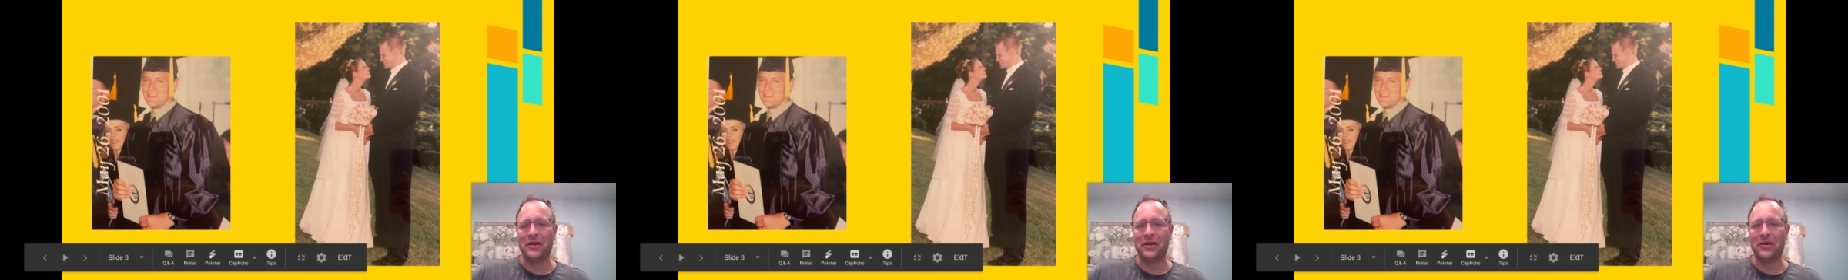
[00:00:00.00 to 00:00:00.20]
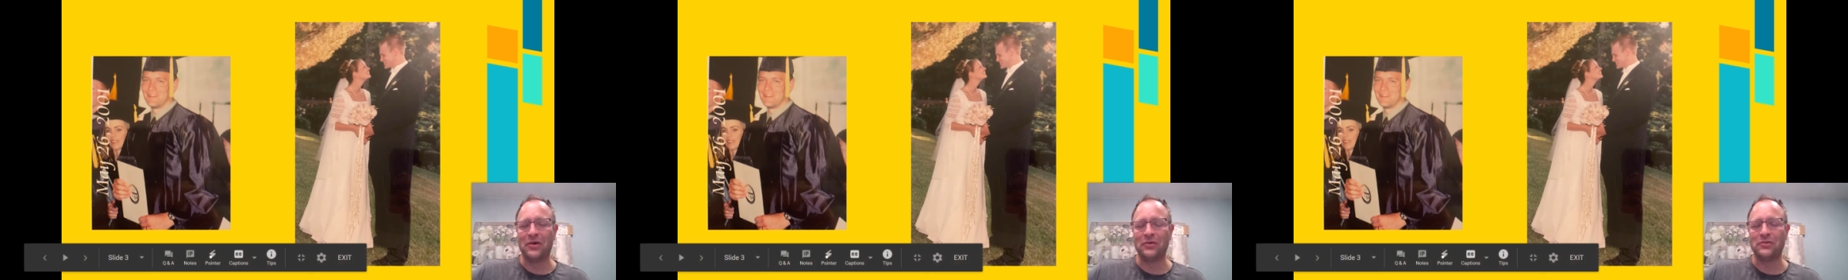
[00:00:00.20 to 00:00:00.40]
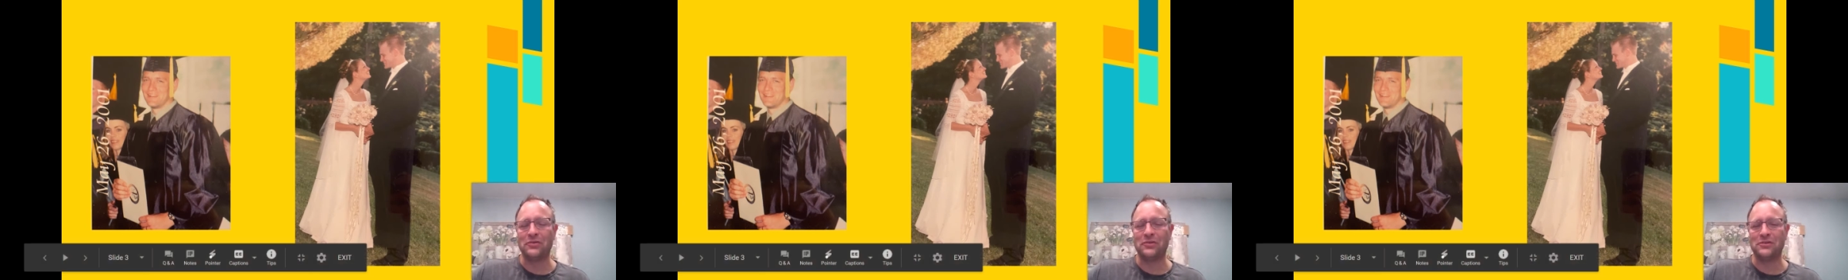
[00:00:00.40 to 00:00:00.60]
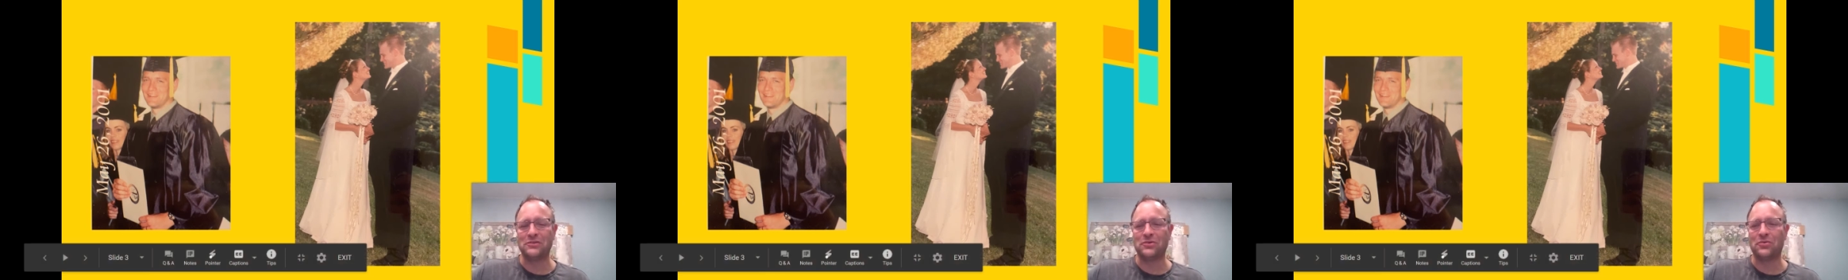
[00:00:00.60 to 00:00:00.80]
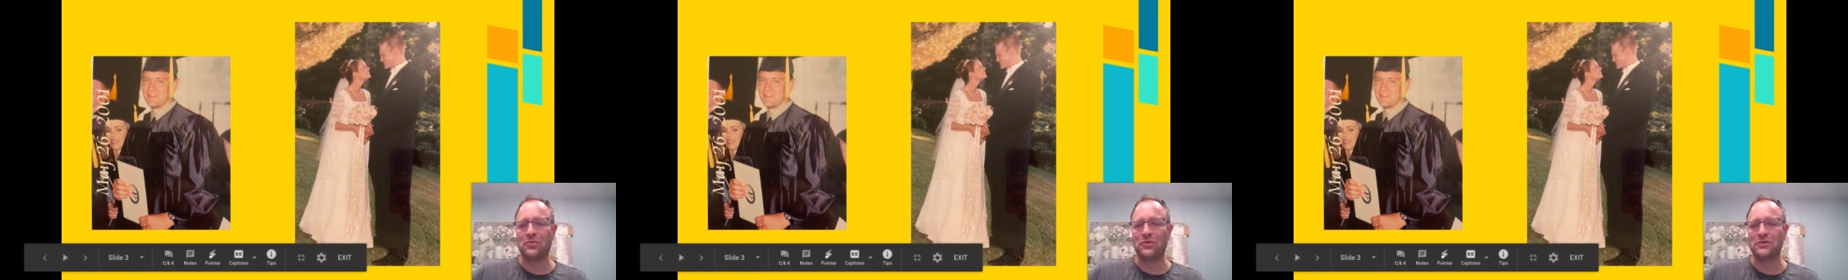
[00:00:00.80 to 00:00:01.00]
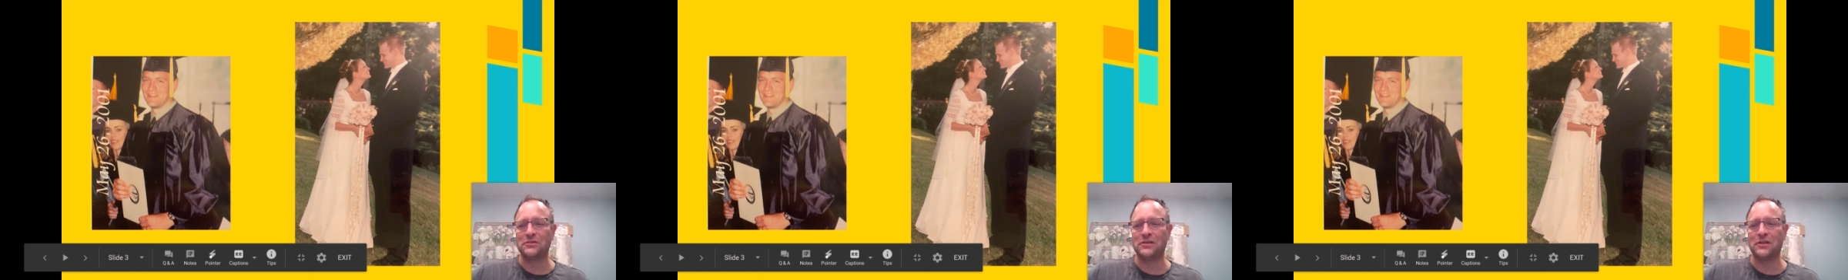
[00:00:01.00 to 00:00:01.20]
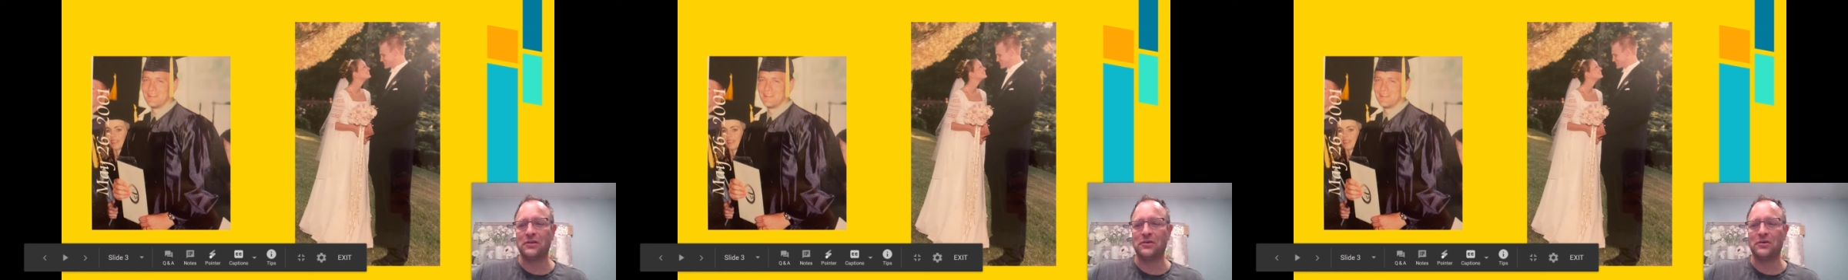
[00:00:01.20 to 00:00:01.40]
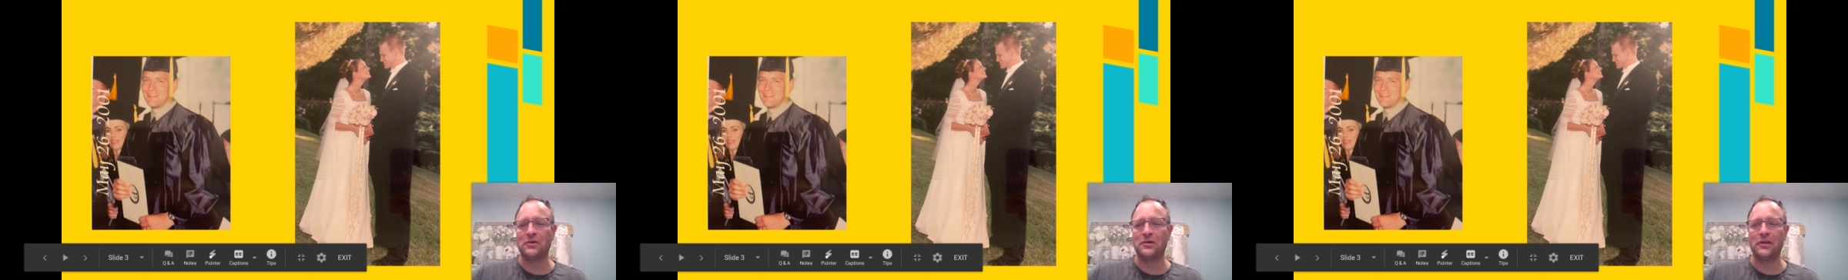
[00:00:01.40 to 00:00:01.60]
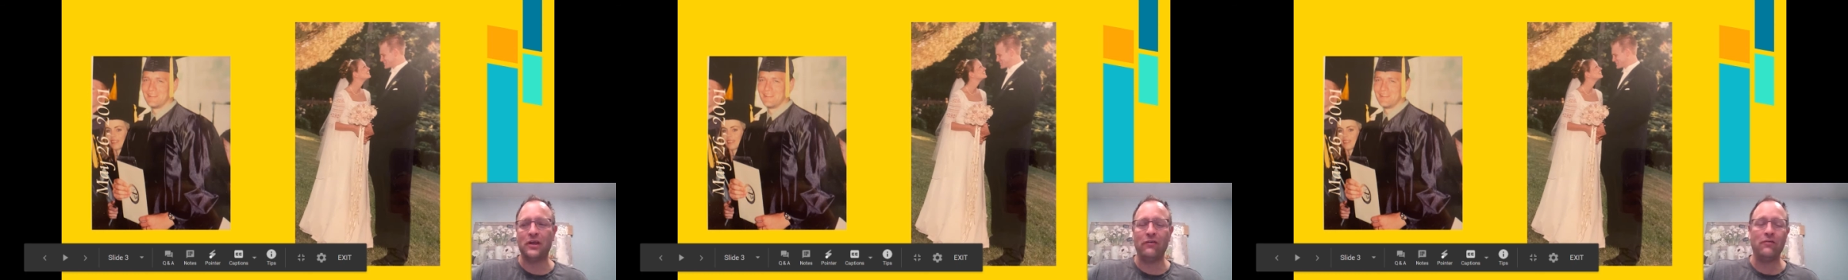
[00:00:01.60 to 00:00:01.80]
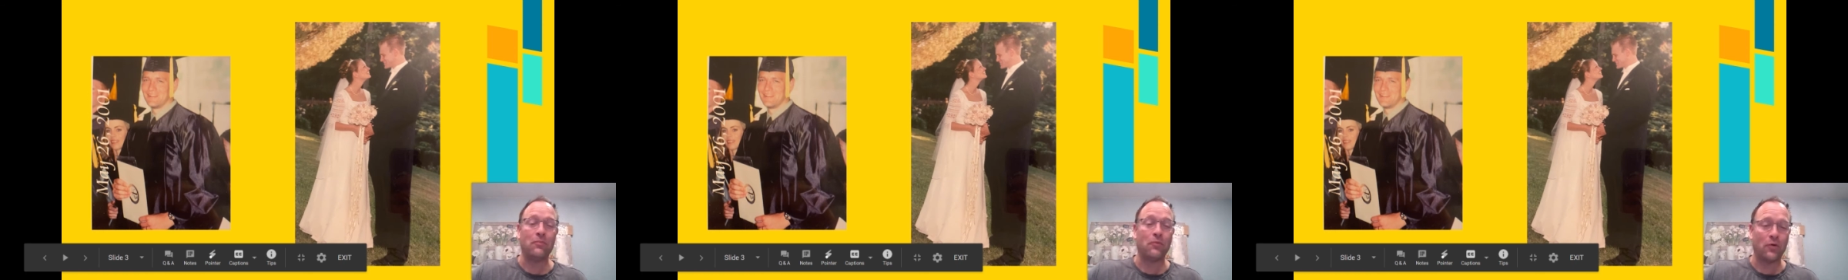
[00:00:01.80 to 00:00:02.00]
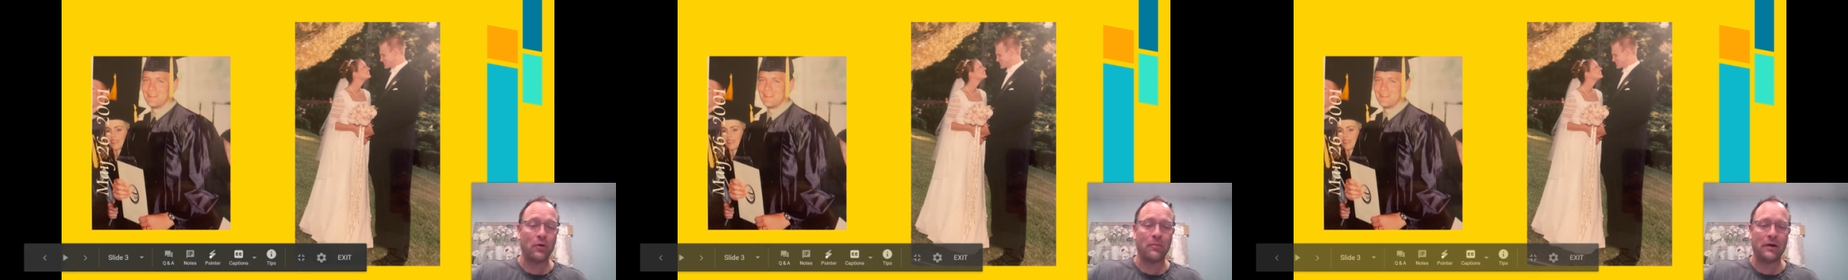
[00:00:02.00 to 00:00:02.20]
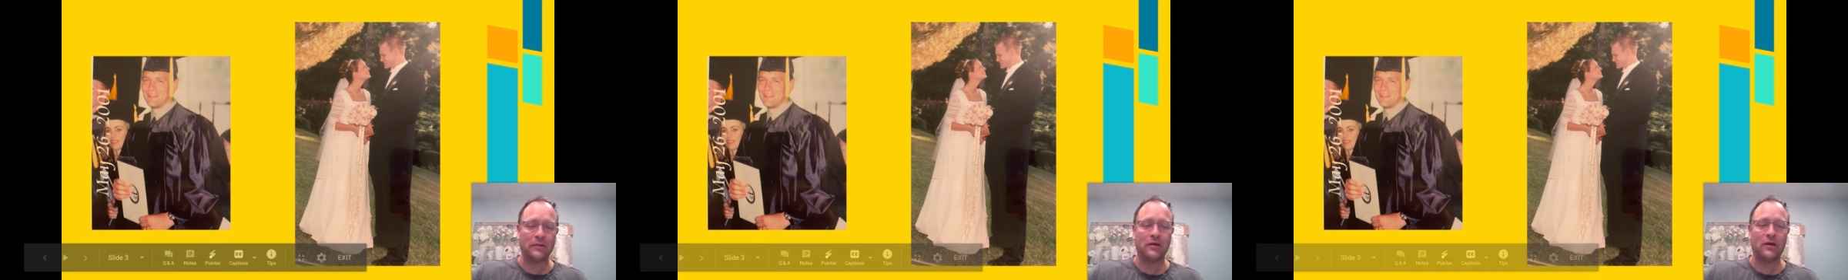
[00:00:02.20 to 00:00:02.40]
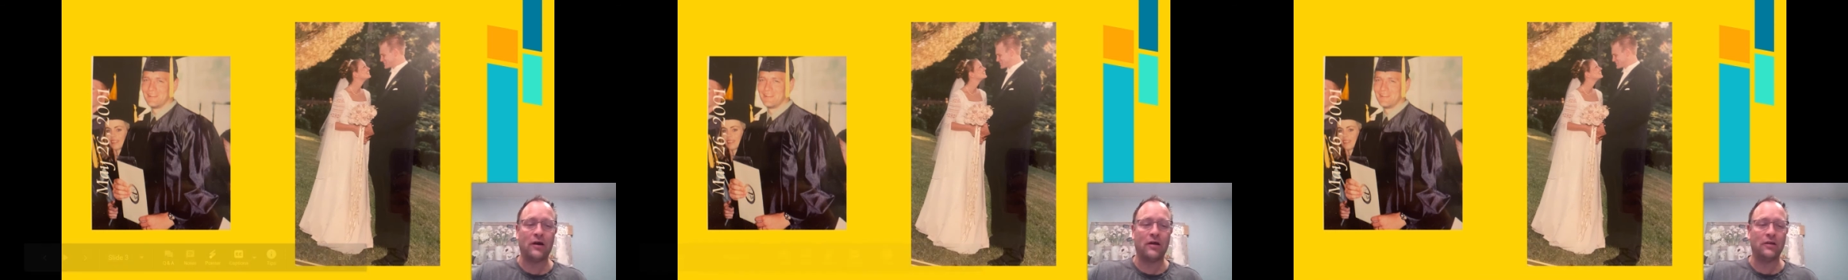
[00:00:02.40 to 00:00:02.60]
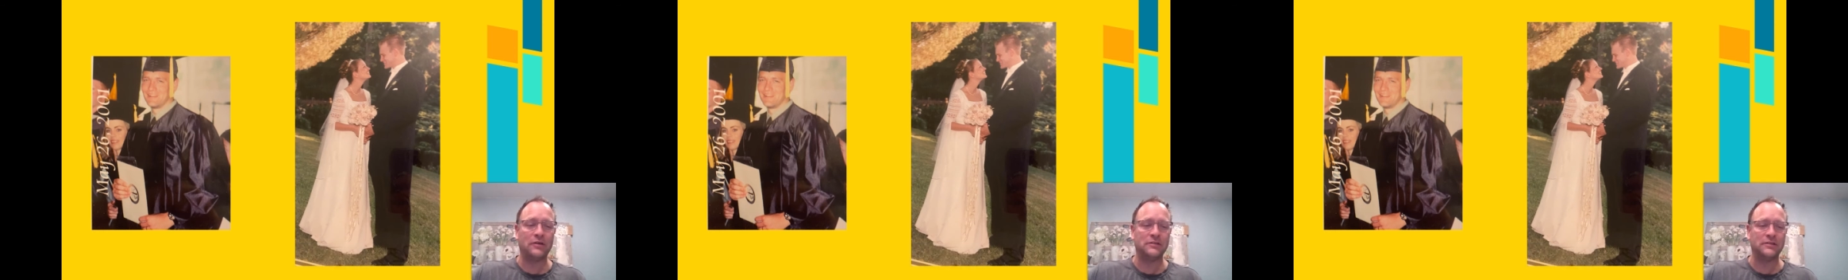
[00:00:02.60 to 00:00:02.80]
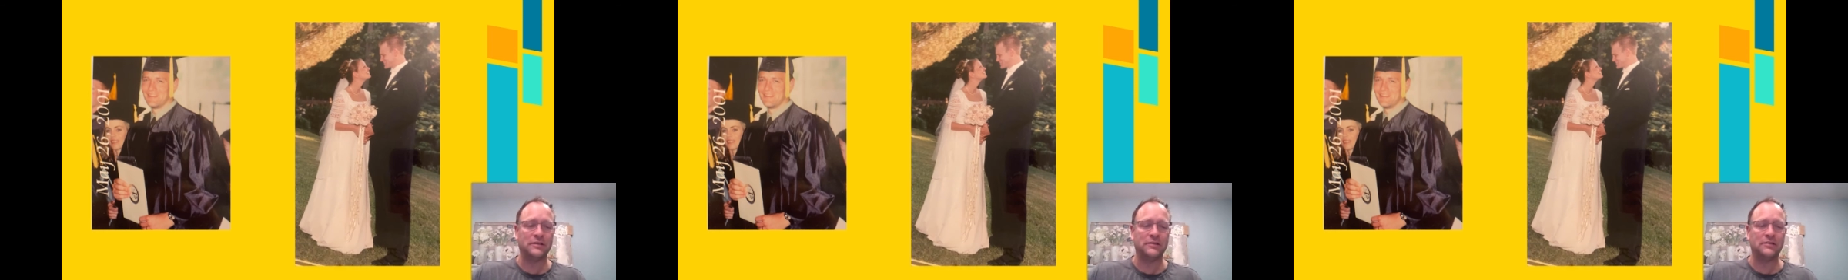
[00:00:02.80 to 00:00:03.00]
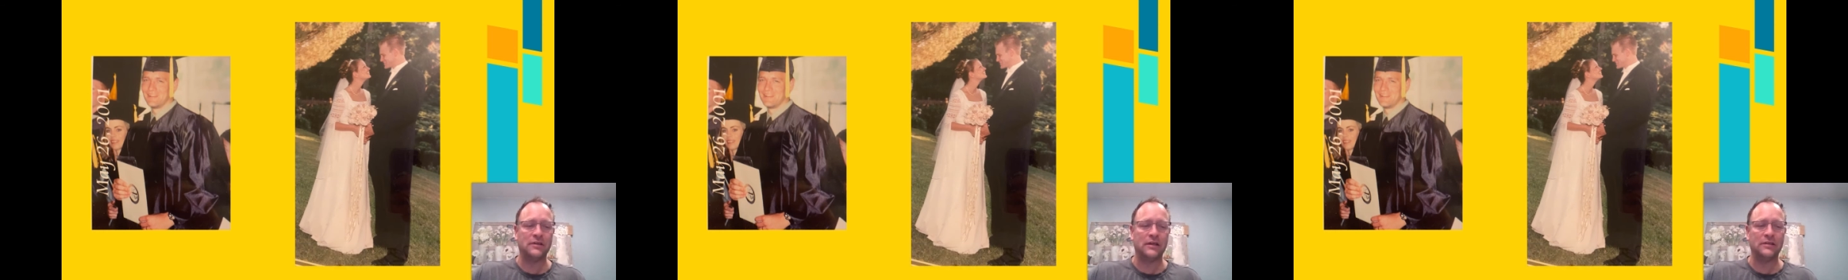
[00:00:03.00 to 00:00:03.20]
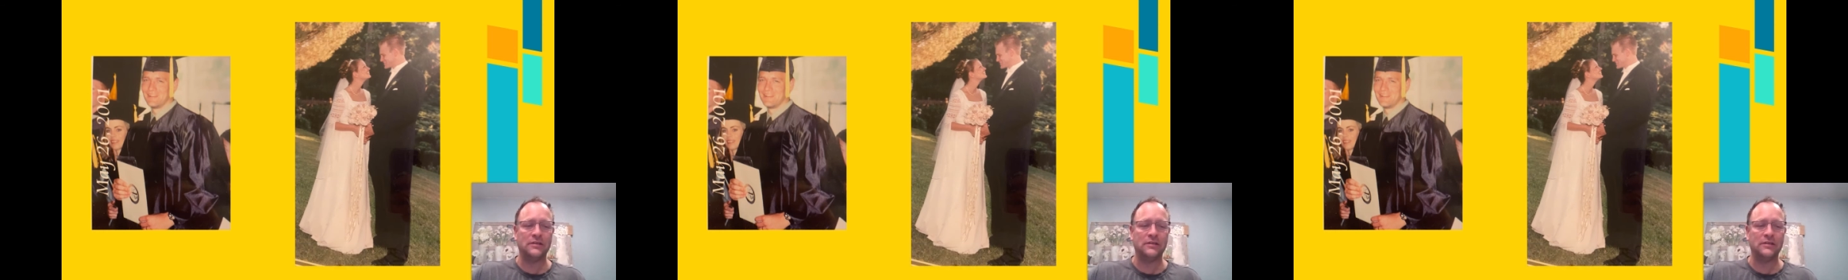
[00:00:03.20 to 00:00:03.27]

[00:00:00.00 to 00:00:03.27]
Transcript: go through this course and learn even more about the college and